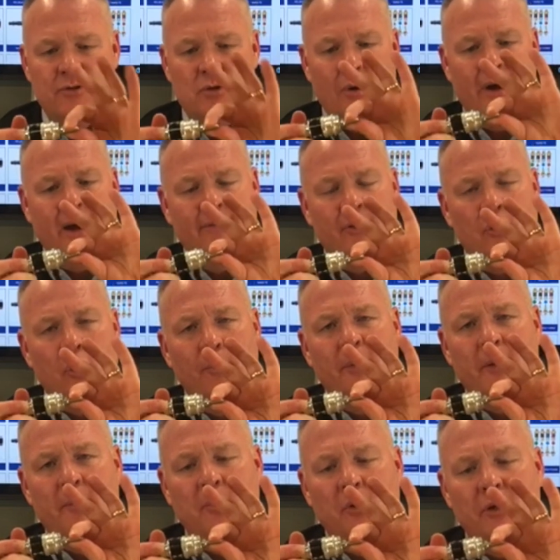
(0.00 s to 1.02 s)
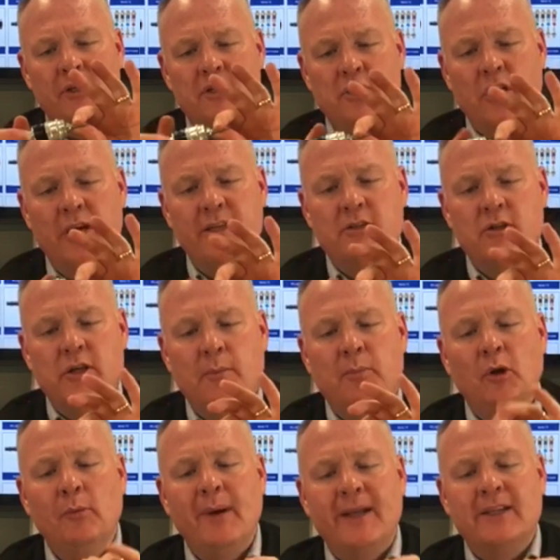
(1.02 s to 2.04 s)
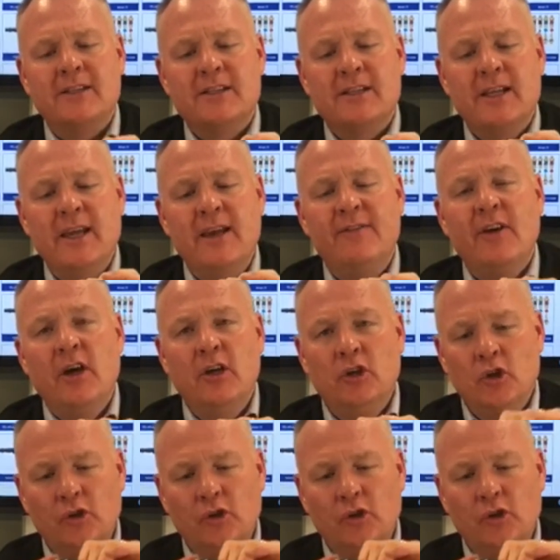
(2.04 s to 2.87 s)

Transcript: So I have the coupling plug inside, so you pull back the sleeve,